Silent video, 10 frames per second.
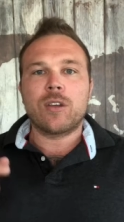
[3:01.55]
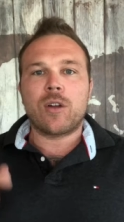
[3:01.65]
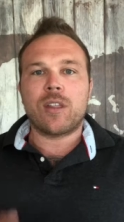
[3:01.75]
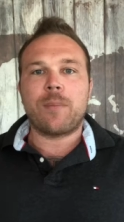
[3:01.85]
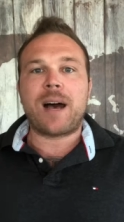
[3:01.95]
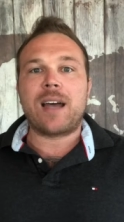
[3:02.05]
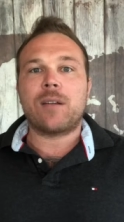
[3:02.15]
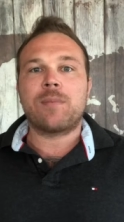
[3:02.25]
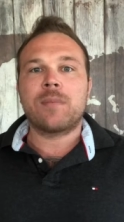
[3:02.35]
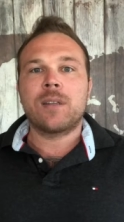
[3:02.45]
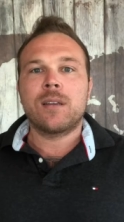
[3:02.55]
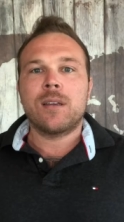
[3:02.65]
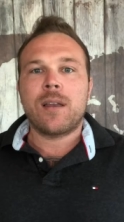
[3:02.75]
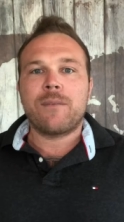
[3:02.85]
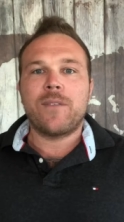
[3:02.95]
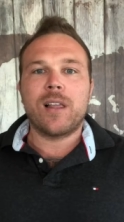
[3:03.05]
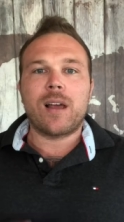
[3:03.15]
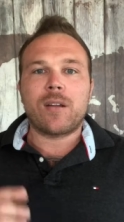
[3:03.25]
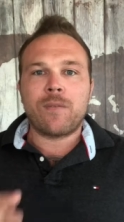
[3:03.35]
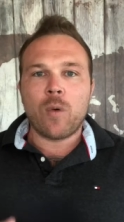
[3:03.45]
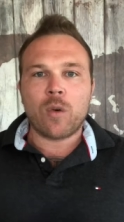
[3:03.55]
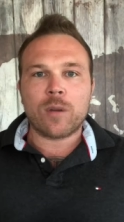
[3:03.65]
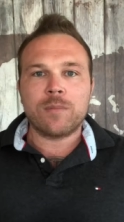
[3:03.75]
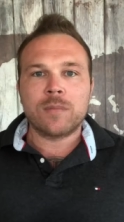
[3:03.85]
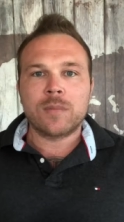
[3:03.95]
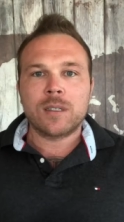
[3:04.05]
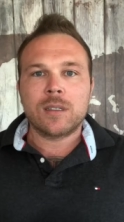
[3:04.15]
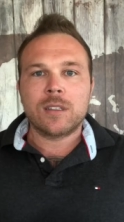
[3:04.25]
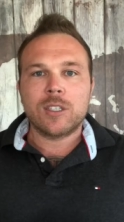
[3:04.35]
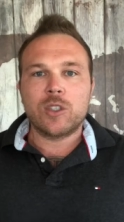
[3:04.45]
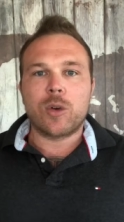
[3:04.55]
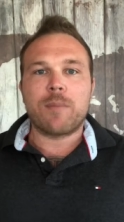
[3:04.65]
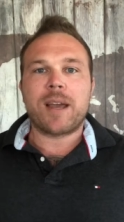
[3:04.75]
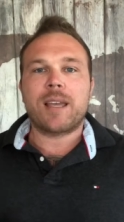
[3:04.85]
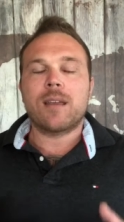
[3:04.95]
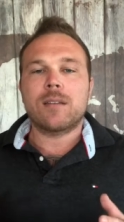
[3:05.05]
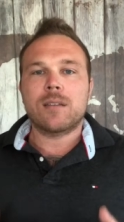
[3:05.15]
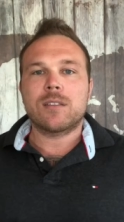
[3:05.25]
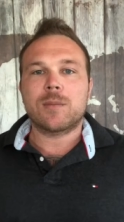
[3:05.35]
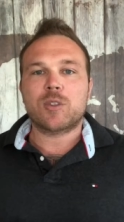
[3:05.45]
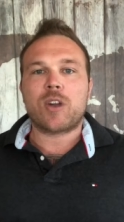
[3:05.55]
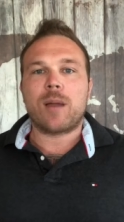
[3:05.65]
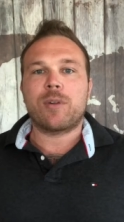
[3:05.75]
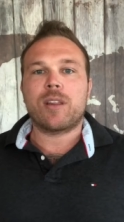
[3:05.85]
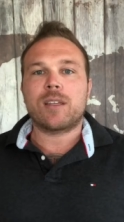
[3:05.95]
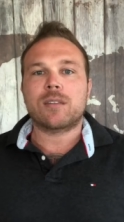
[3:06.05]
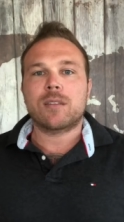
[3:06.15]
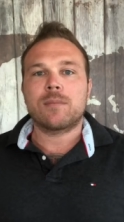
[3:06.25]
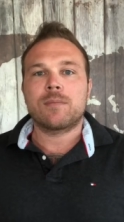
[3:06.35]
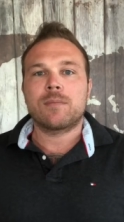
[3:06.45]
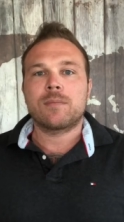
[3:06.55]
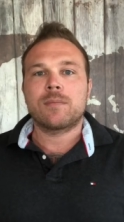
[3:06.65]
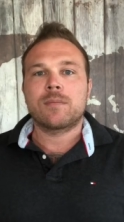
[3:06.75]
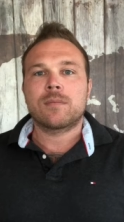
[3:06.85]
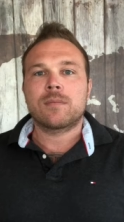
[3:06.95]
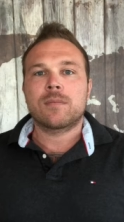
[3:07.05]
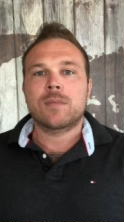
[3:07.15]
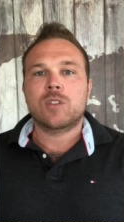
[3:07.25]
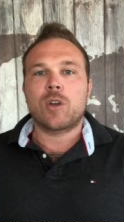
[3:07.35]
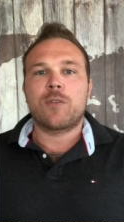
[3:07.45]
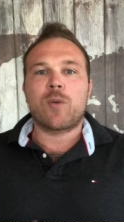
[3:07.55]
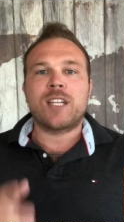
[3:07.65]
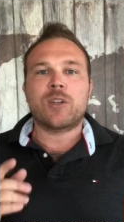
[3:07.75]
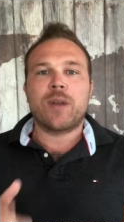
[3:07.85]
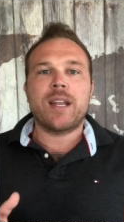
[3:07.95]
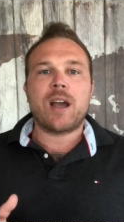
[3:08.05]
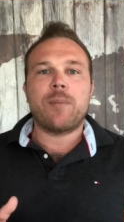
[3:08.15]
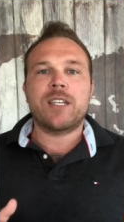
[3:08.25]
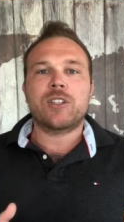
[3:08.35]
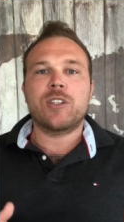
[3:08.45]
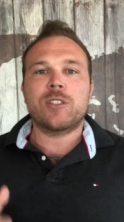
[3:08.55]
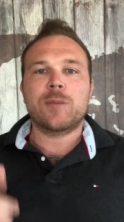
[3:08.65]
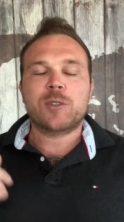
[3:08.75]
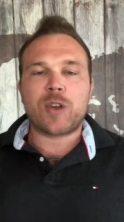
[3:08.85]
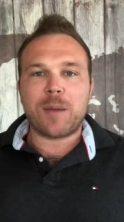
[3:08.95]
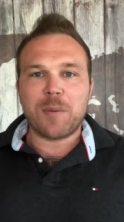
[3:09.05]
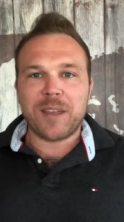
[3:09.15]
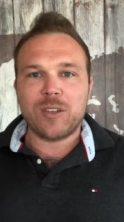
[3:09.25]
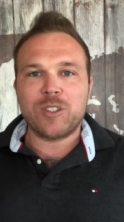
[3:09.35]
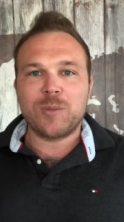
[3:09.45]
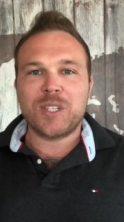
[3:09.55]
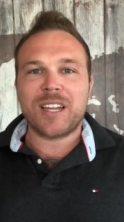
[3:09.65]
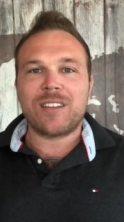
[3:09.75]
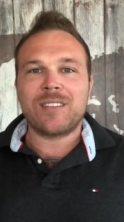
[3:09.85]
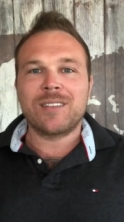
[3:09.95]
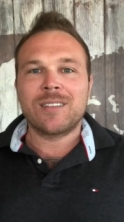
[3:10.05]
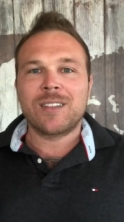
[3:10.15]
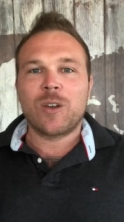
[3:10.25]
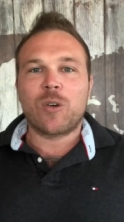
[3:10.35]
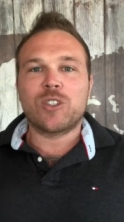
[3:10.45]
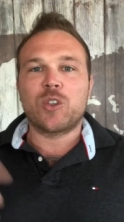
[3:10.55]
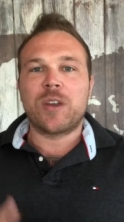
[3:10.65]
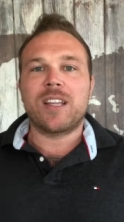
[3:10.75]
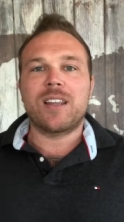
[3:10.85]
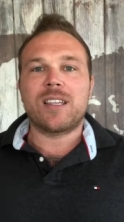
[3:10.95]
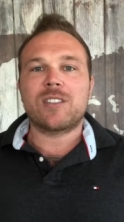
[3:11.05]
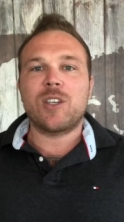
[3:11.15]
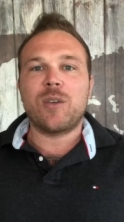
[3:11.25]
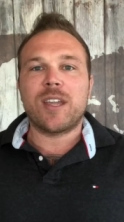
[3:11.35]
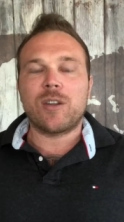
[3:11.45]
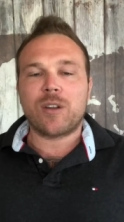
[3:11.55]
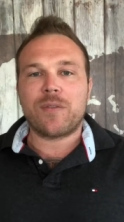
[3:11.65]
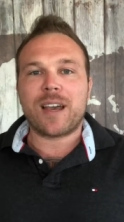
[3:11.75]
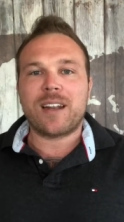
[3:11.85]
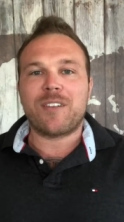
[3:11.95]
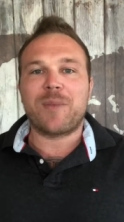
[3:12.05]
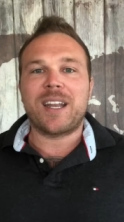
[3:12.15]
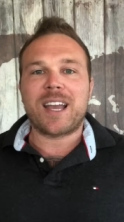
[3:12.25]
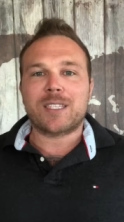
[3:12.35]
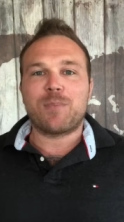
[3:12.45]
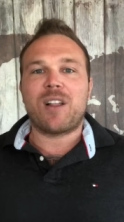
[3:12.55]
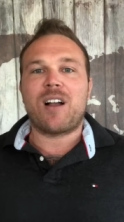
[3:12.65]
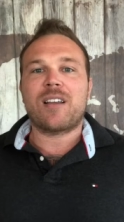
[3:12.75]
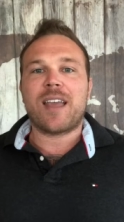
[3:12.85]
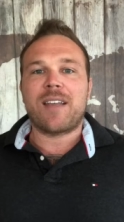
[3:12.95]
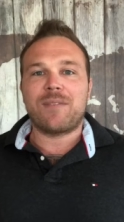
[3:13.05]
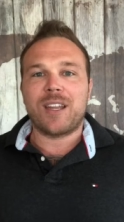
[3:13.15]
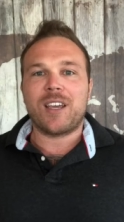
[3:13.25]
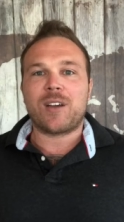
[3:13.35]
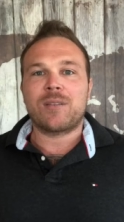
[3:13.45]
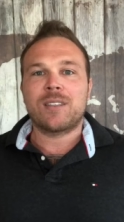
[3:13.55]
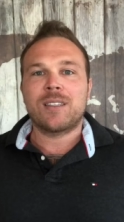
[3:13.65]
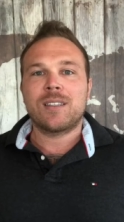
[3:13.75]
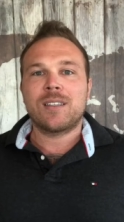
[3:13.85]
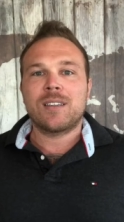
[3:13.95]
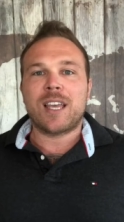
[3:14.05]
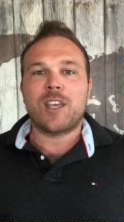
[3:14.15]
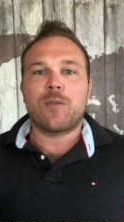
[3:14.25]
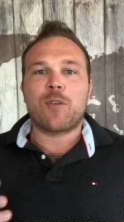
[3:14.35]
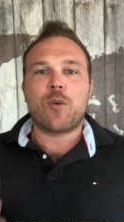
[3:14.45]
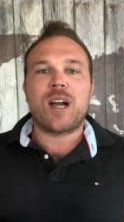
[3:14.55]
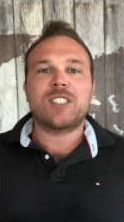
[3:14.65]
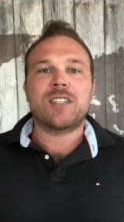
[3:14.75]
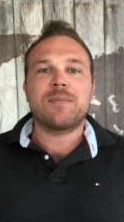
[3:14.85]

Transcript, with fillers: can go to the bottom, fill out a form to join my subscriber list. So if you're watching right now, make sure you subscribe to my YouTube channel or join the list so you get notified of my next blog and video. Thank you for watching.